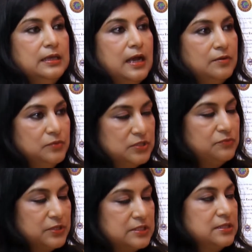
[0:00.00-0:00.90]
I was the
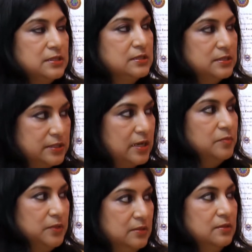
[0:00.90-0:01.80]
first
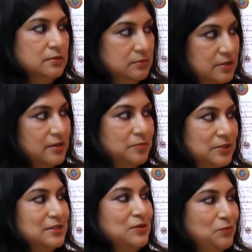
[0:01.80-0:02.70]

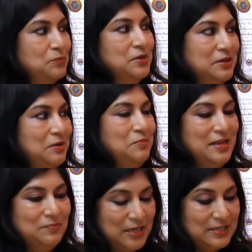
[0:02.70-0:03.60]
chairperson, a woman,
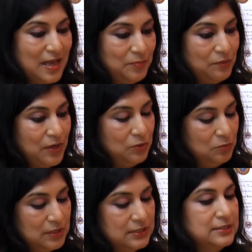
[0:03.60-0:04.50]
because I'm the one who
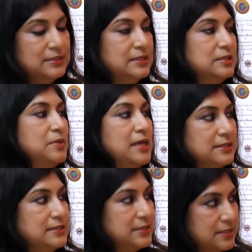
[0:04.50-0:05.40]
merged the 6
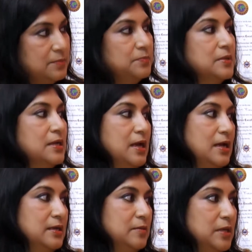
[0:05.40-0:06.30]
banks and set up
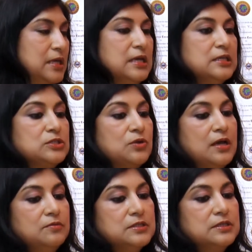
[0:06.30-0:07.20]
RDB. So
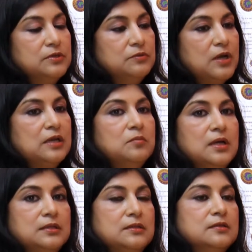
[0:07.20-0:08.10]
I was given 1
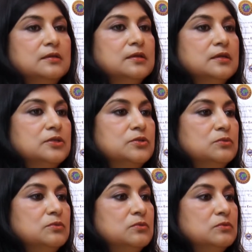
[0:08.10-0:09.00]
month to
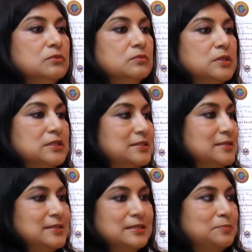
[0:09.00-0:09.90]
merge
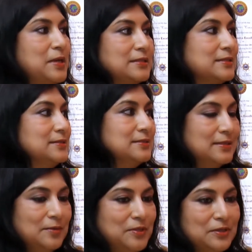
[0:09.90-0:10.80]
the 6 banks and
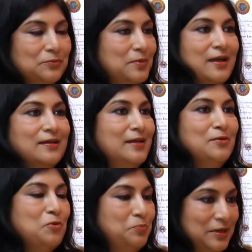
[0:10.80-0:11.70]
set up the new bank and
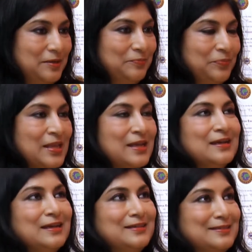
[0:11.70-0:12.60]
open.
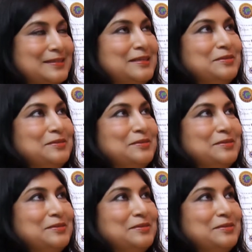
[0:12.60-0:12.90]
I still